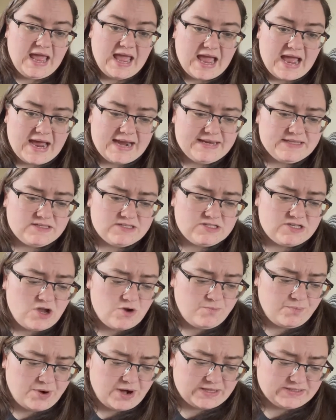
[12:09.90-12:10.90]
And it's so
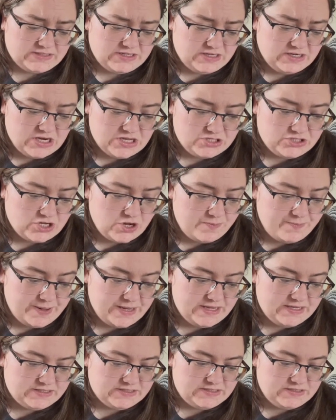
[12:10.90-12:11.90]
practical and so
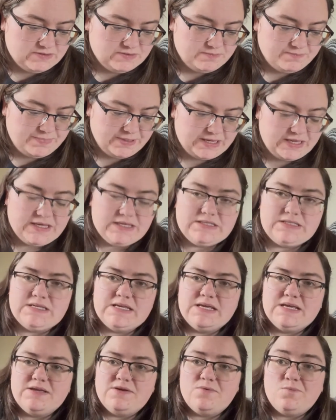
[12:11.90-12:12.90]
personal because
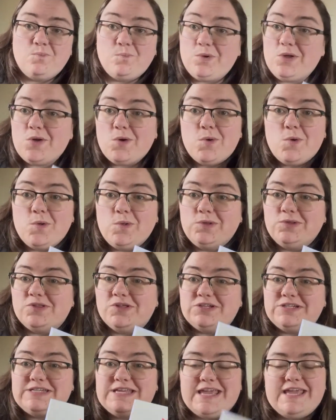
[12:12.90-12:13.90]
we all
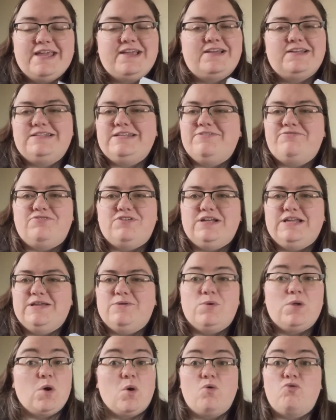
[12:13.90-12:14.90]
tick differently.
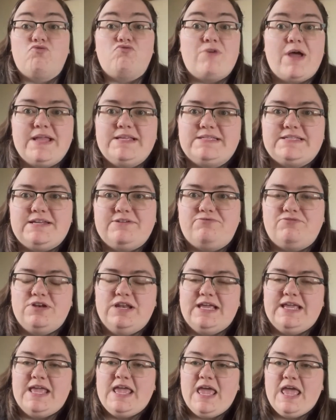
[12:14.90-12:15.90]
We all rest
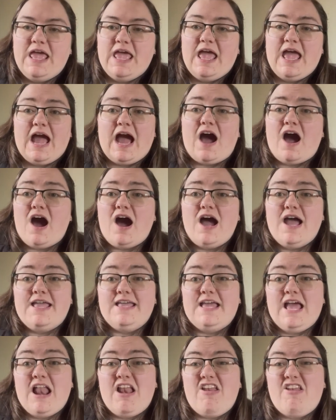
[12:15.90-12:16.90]
differently.
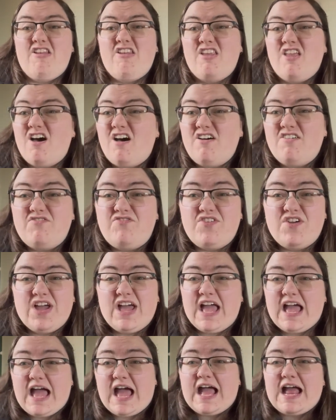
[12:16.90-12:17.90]
I love
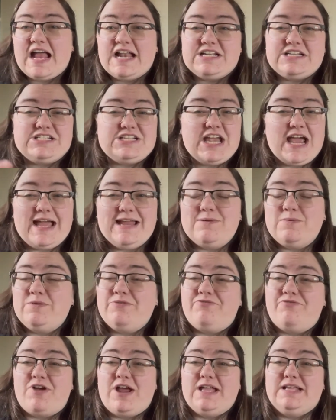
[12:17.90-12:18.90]
chatting with
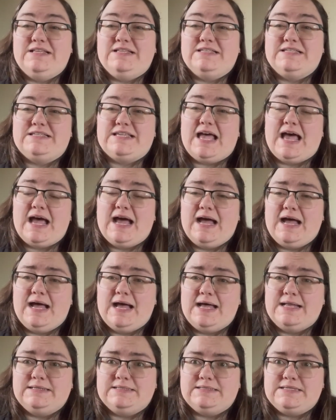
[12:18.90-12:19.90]
friends
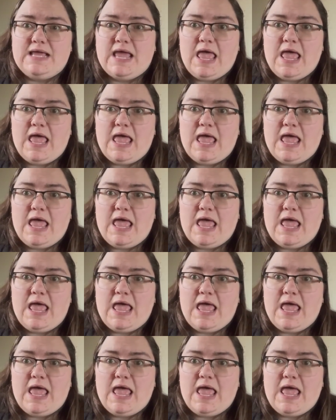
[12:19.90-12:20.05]
and